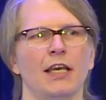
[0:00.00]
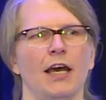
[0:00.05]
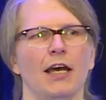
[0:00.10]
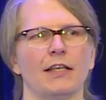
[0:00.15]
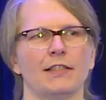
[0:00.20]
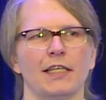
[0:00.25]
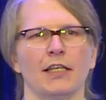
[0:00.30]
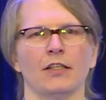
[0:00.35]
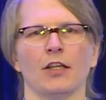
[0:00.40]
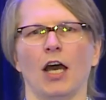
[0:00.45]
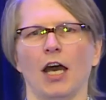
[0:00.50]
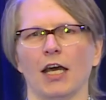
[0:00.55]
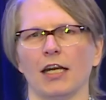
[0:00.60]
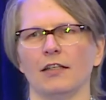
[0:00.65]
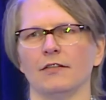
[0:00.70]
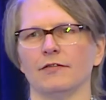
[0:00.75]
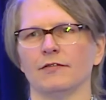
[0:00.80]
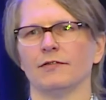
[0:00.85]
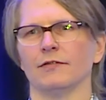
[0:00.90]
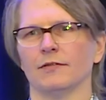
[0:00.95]
I see a lot
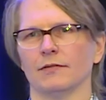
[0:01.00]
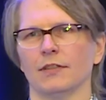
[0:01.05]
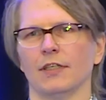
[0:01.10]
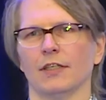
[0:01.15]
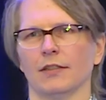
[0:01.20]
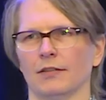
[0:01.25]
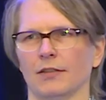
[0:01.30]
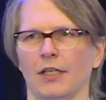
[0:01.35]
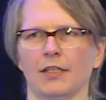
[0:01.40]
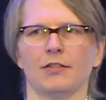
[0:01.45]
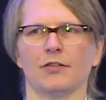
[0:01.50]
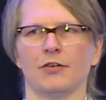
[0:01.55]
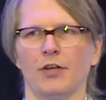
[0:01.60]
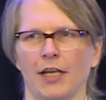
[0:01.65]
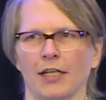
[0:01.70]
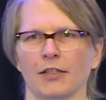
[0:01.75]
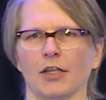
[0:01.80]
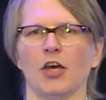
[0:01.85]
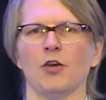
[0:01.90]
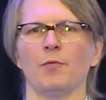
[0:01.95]
of
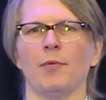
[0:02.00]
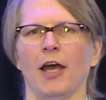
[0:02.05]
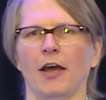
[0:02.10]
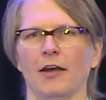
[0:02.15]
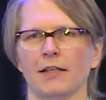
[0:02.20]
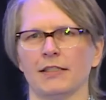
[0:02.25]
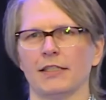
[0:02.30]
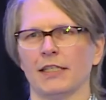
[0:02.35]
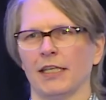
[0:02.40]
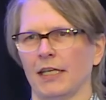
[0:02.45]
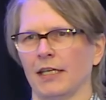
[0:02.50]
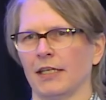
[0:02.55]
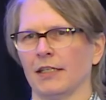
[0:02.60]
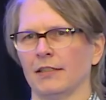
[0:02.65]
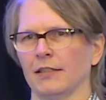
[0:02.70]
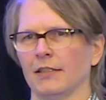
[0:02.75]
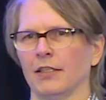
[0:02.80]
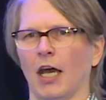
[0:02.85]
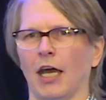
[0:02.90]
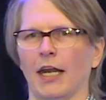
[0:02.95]
clustering and load balancing
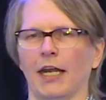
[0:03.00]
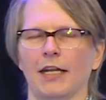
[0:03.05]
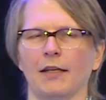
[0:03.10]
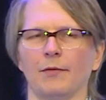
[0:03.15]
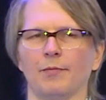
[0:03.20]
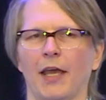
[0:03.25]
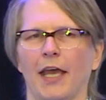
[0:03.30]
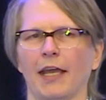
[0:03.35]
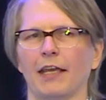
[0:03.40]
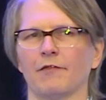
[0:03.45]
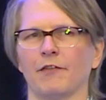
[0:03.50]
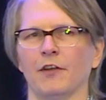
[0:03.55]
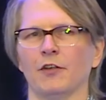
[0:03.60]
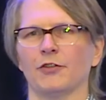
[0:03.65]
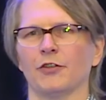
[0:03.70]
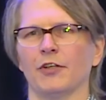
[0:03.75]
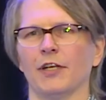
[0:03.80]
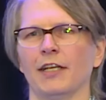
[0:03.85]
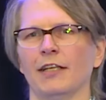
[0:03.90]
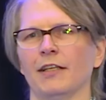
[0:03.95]
and not any packet
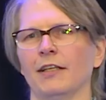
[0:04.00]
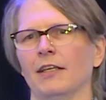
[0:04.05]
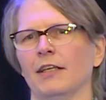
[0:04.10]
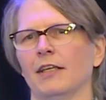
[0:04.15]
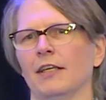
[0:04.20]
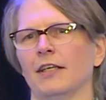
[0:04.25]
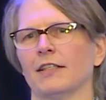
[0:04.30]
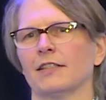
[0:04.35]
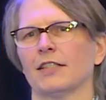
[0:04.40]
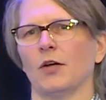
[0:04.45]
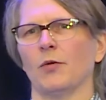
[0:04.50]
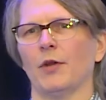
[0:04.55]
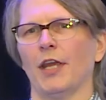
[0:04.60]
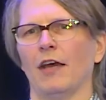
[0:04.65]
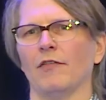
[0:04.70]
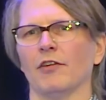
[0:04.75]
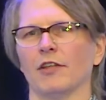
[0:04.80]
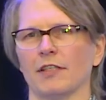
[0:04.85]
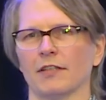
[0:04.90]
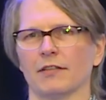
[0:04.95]
filtering. So we
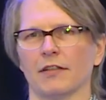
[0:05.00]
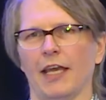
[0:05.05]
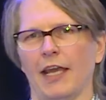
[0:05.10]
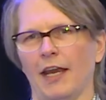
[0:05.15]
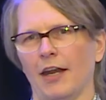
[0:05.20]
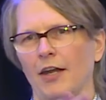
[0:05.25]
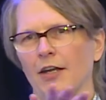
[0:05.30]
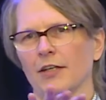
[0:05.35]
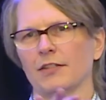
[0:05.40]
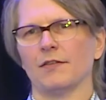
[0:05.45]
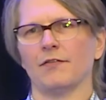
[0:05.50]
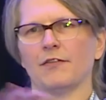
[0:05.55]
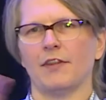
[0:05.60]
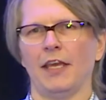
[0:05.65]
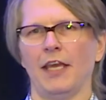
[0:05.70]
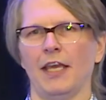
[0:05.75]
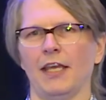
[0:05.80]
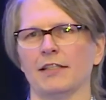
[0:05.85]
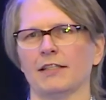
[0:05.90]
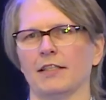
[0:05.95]
have these layers of
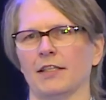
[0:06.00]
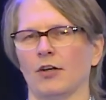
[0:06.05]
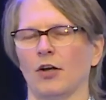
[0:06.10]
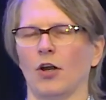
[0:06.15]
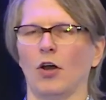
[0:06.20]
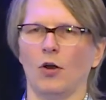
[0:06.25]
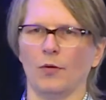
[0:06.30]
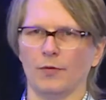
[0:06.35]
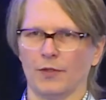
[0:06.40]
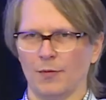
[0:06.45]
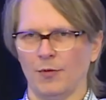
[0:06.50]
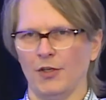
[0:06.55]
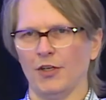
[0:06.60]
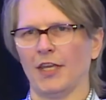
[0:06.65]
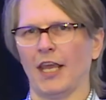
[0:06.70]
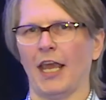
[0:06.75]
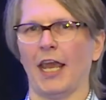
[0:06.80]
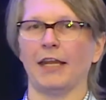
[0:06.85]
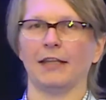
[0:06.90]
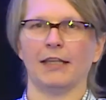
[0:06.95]
things, and they're all
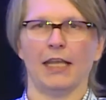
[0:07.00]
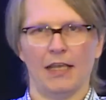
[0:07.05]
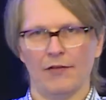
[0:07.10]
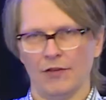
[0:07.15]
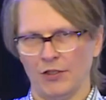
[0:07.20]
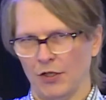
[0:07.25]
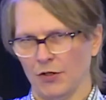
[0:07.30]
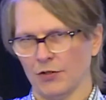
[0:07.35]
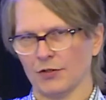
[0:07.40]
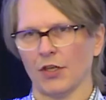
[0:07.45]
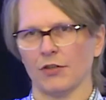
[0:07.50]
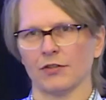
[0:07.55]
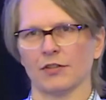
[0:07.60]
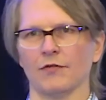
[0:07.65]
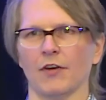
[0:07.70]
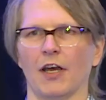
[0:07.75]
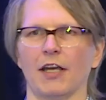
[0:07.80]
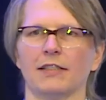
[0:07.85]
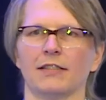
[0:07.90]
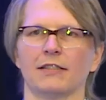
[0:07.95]
communicate, and they even use those
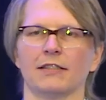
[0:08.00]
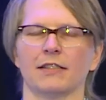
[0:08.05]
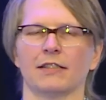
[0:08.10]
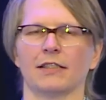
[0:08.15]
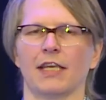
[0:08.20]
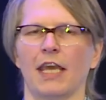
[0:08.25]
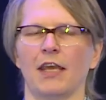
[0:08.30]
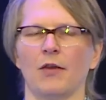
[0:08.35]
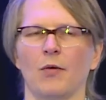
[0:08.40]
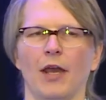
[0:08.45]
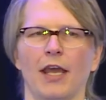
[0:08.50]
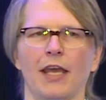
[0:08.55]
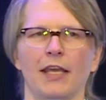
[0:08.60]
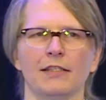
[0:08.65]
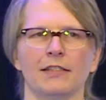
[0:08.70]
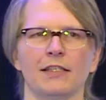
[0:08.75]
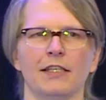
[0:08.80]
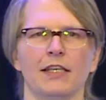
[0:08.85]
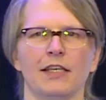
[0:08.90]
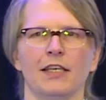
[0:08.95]
devices as gateways.